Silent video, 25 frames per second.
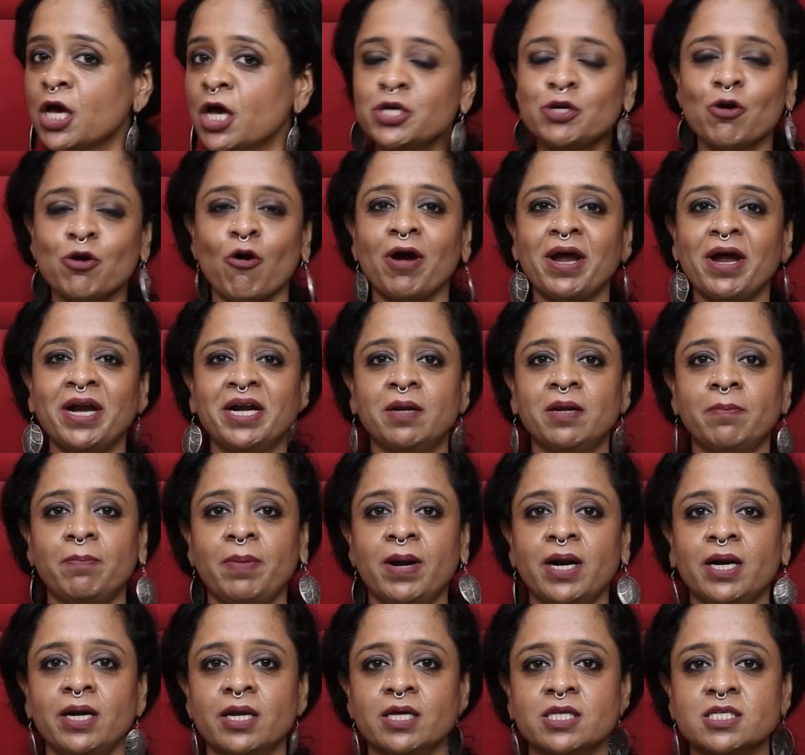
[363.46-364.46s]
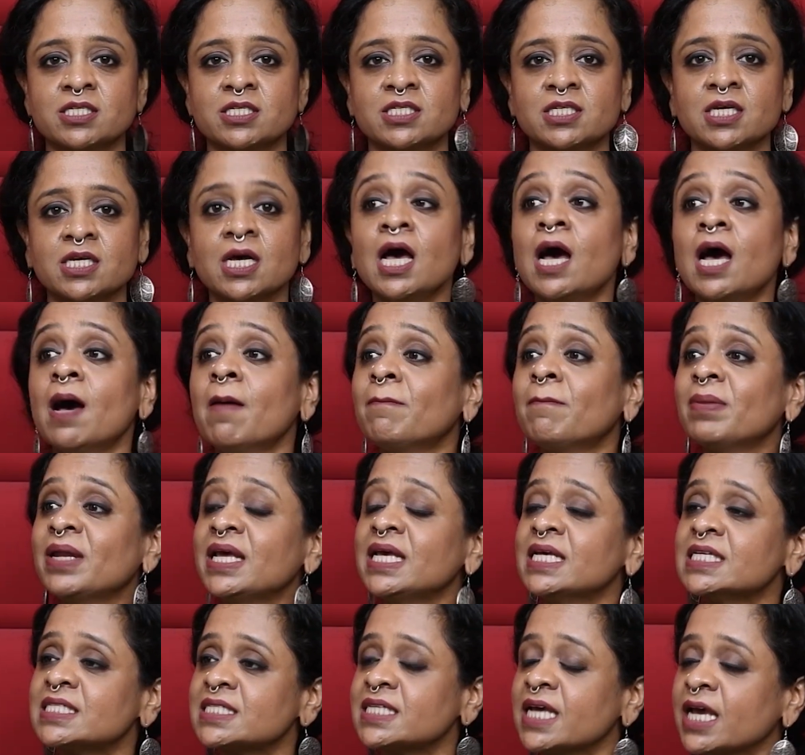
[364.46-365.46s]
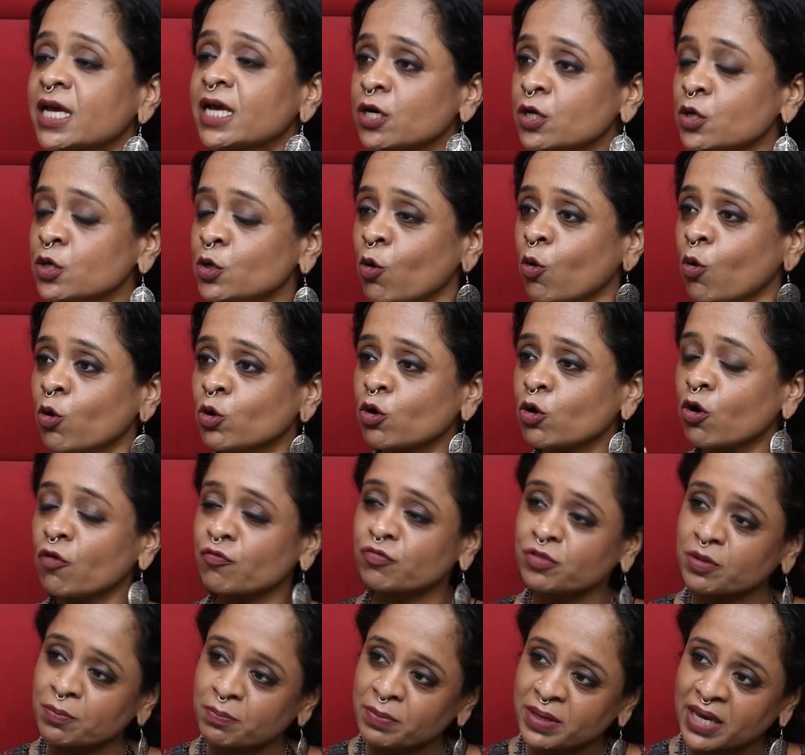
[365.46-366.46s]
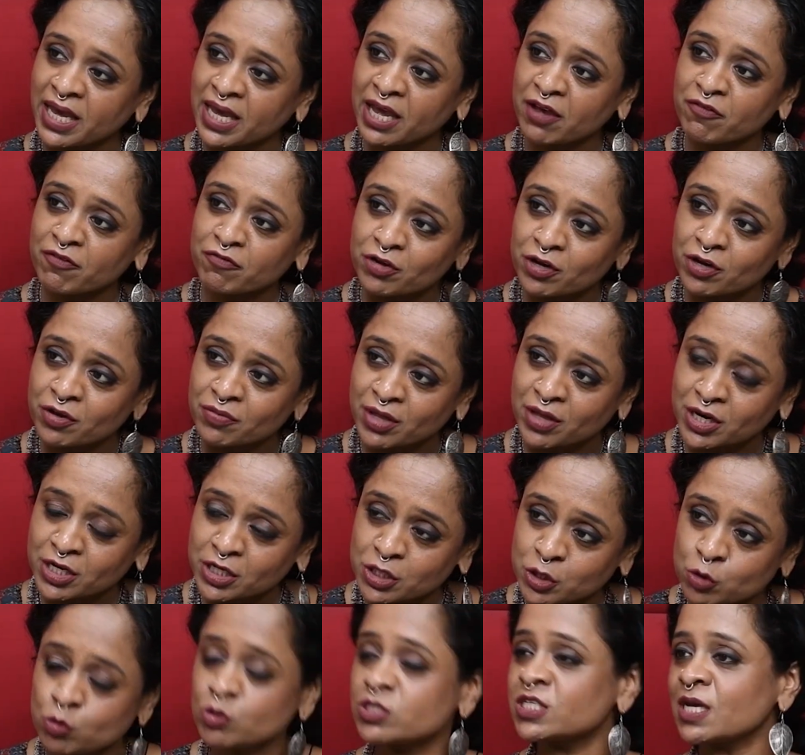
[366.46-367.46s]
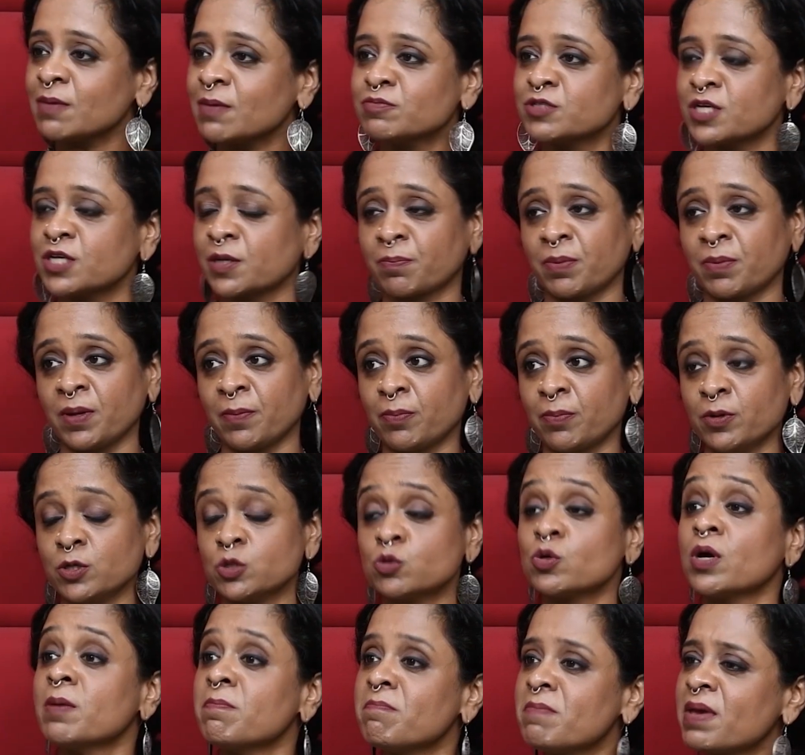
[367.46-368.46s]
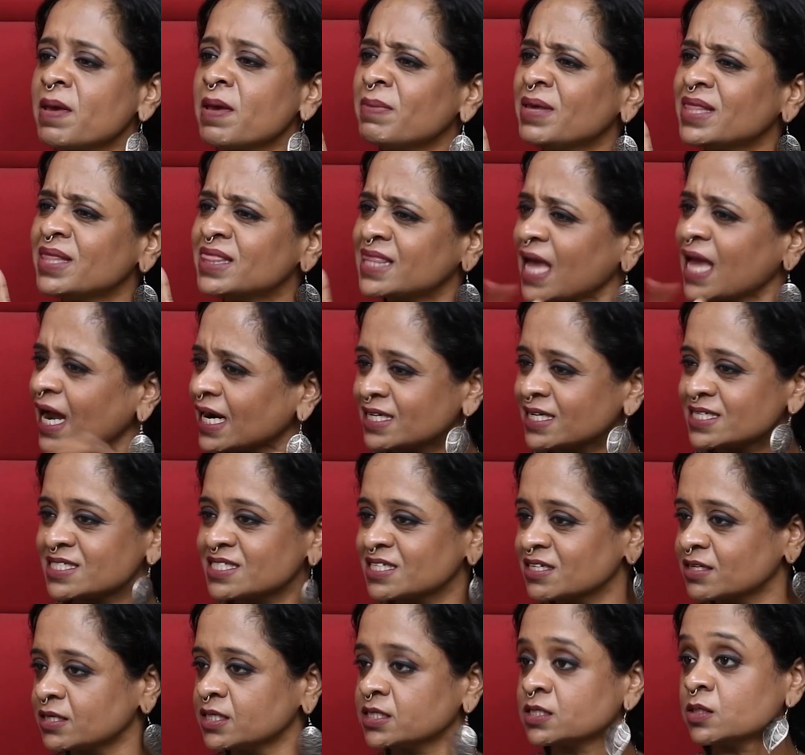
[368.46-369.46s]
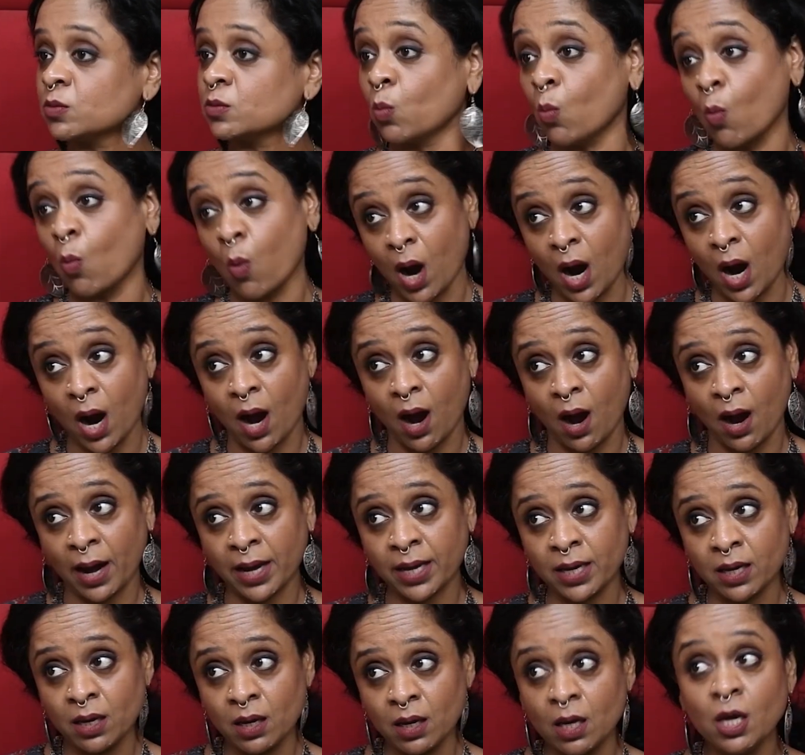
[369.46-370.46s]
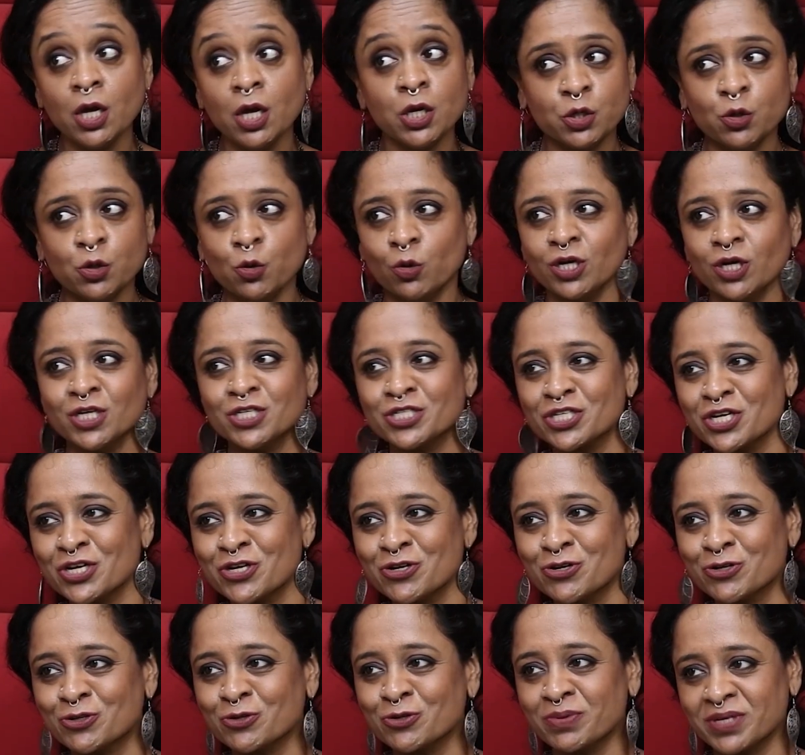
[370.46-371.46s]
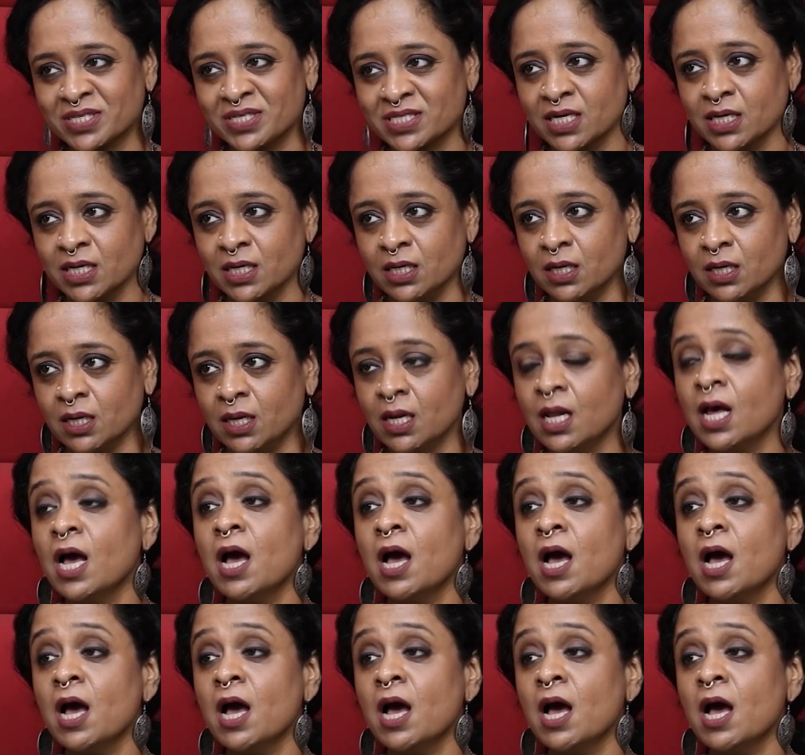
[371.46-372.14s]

your independence. Please take note of the behavior that you subject people to, and maybe that is the reason why you continue to be single.